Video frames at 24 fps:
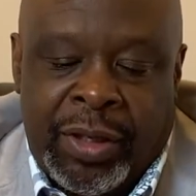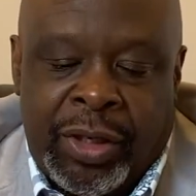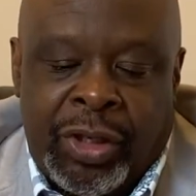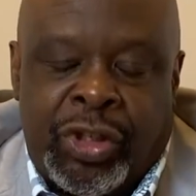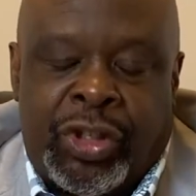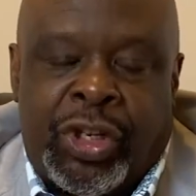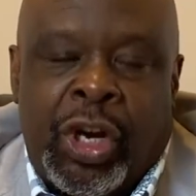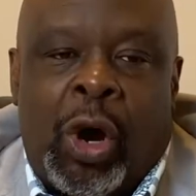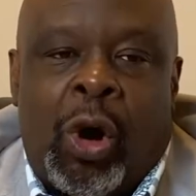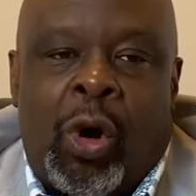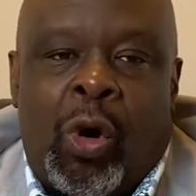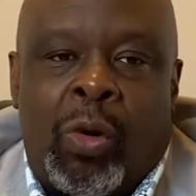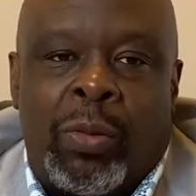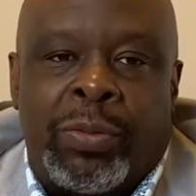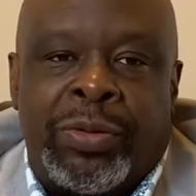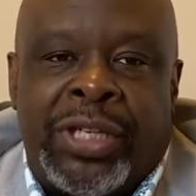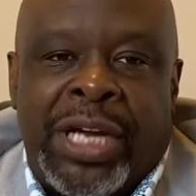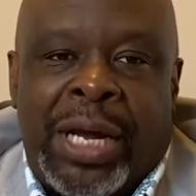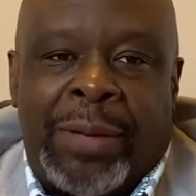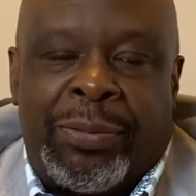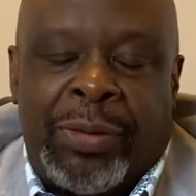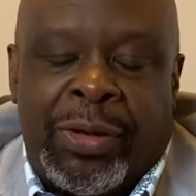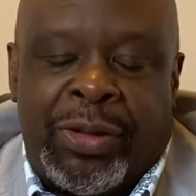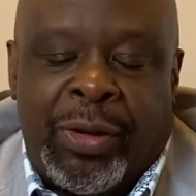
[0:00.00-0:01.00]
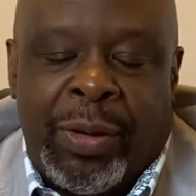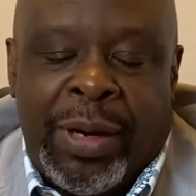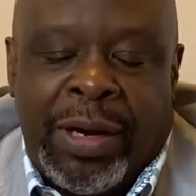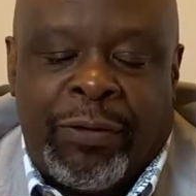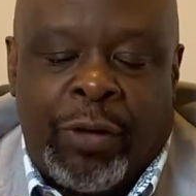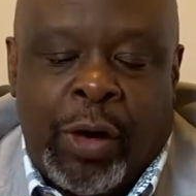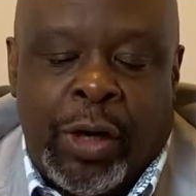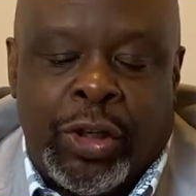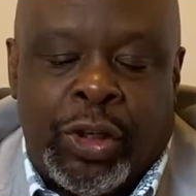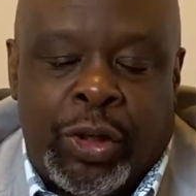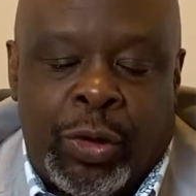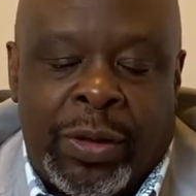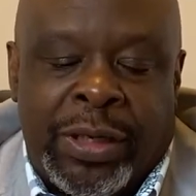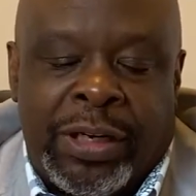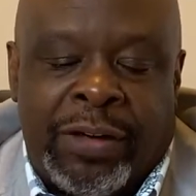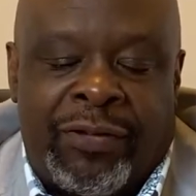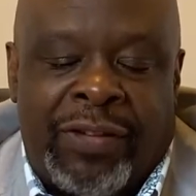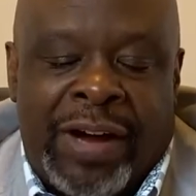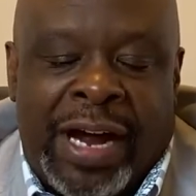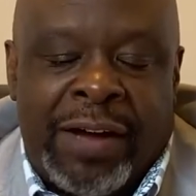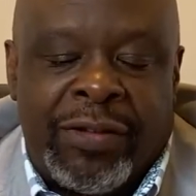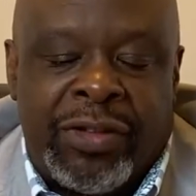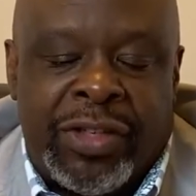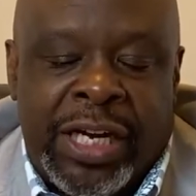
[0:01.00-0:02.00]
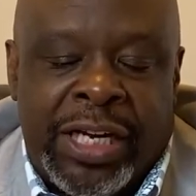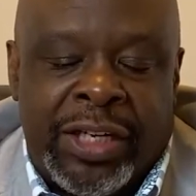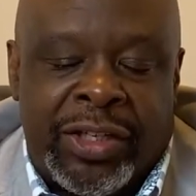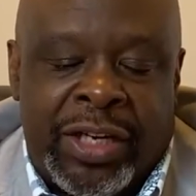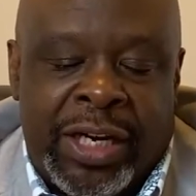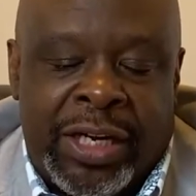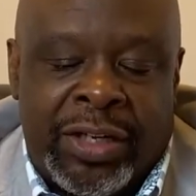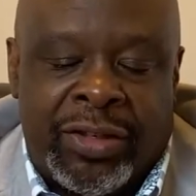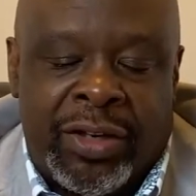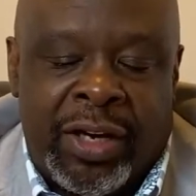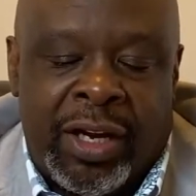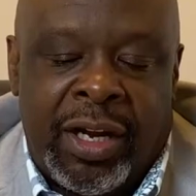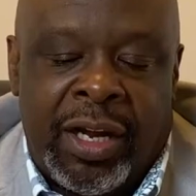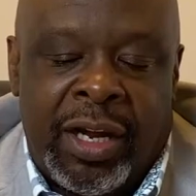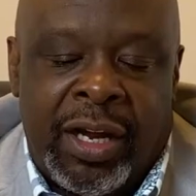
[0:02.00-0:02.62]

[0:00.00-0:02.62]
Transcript: Job chapter 3, verse 25 says this